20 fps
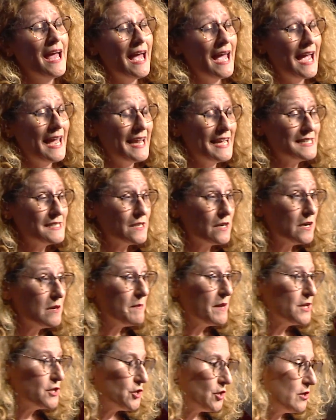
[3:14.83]
And I started
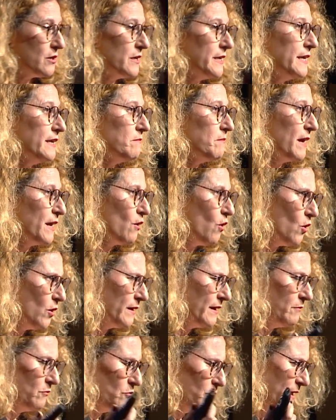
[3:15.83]
my journey in my
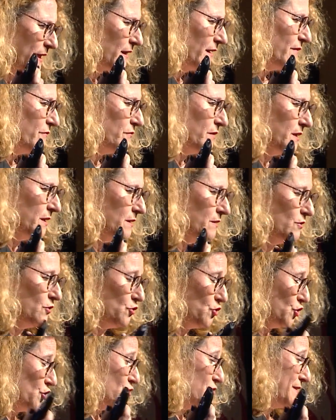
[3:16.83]
own, we live in New
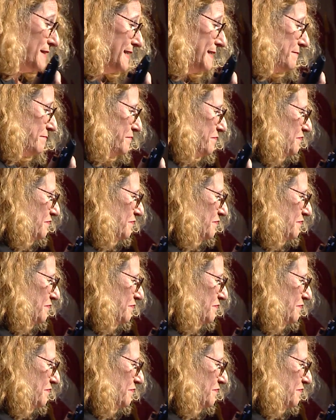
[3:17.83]
Jersey.